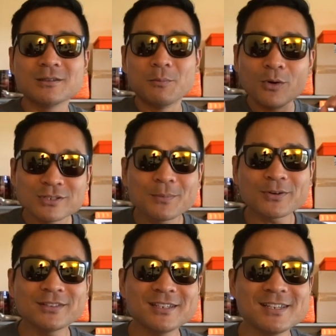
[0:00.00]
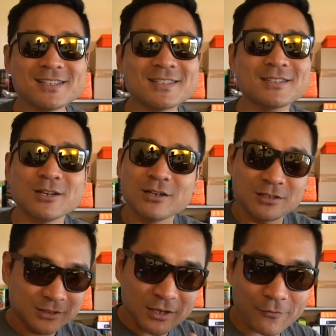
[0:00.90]
The most important thing is
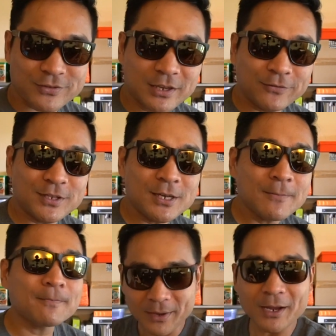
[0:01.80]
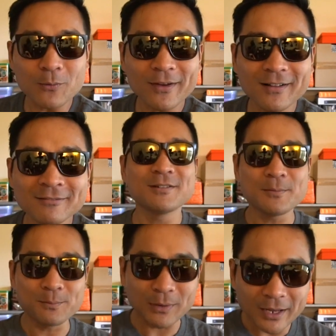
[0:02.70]
think of safety, pack well,
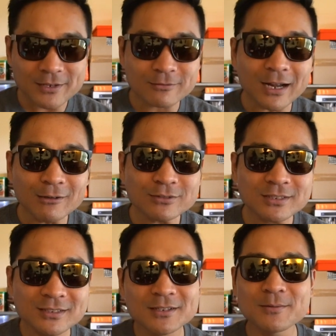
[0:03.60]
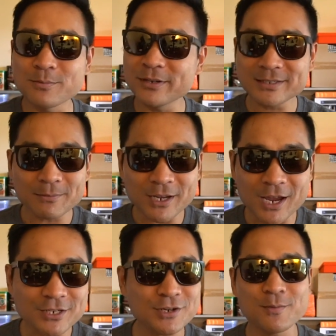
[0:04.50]
plan your route, bring some
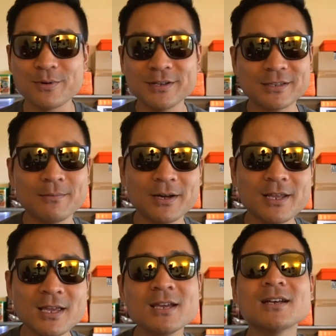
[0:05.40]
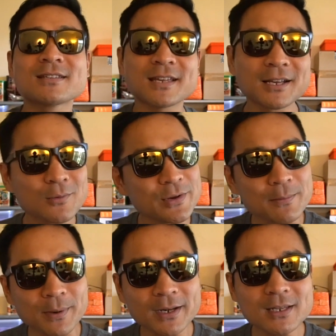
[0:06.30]
cash, bring some money, cycle with a
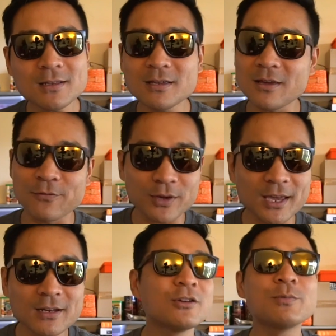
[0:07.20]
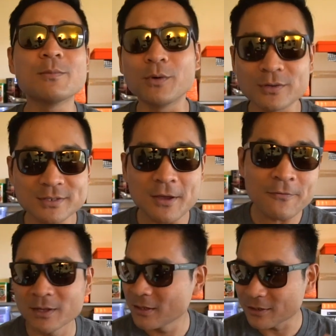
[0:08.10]
buddy. If you can, you'll be more safe.